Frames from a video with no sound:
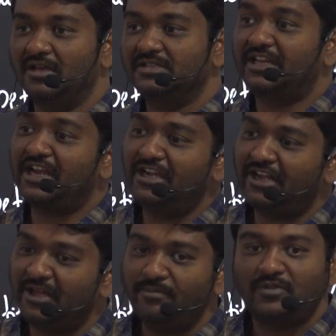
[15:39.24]
Second
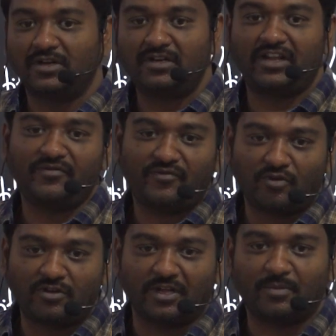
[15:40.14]
time, third time,
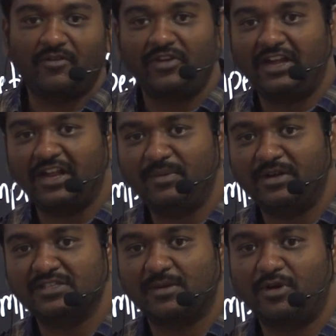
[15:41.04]
fourth time. Every time it
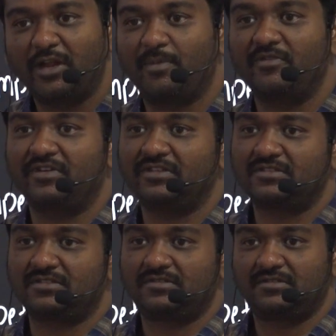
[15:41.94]
is about
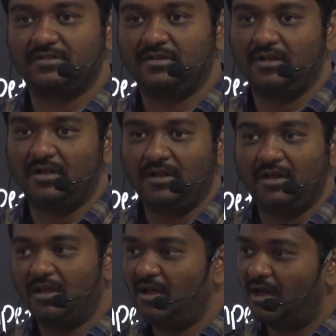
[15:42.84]
epiphytes.
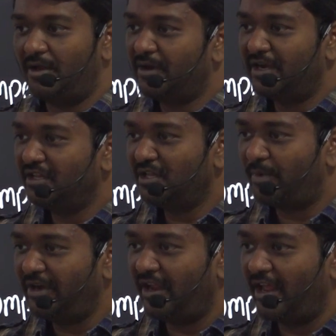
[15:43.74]
Are you getting the point?